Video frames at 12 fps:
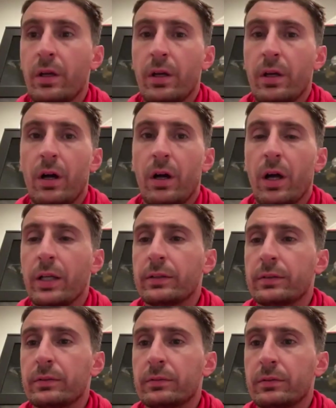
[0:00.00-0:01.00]
All right,
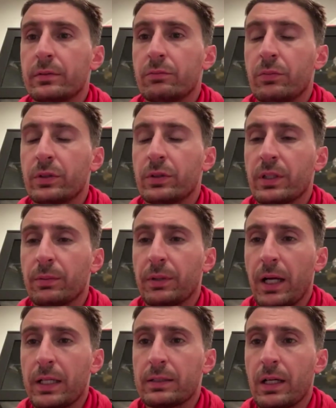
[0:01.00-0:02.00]
what's up,
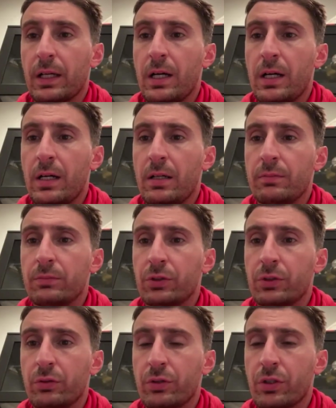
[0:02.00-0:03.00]
guys?
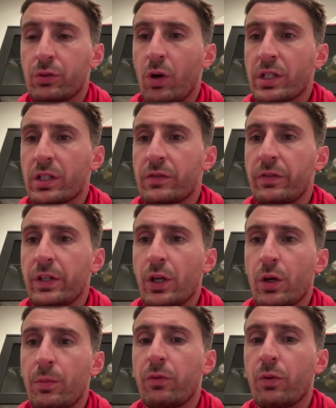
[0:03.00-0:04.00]
So just watch this
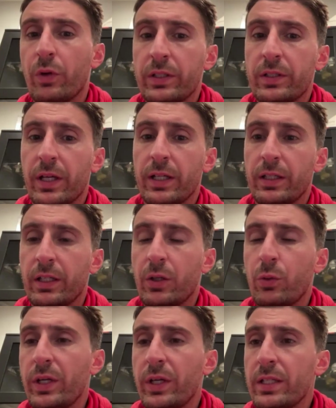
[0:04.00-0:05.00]
video before you take the
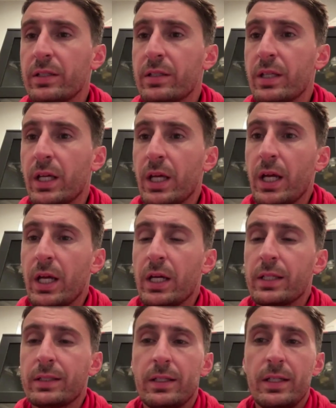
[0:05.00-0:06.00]
quiz
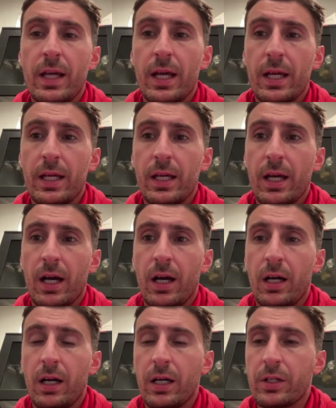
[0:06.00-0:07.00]
today.
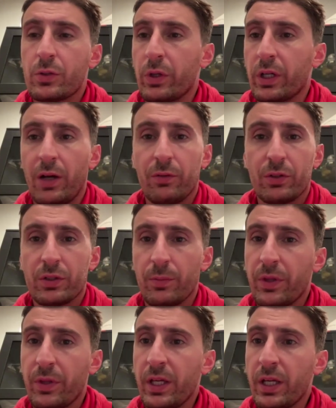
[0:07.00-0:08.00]
I just want to cover
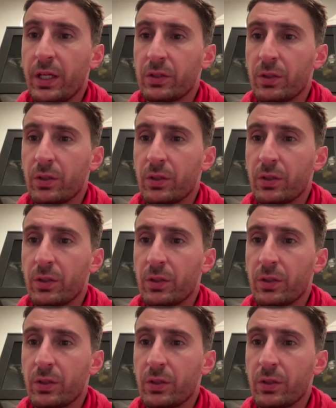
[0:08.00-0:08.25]
some things.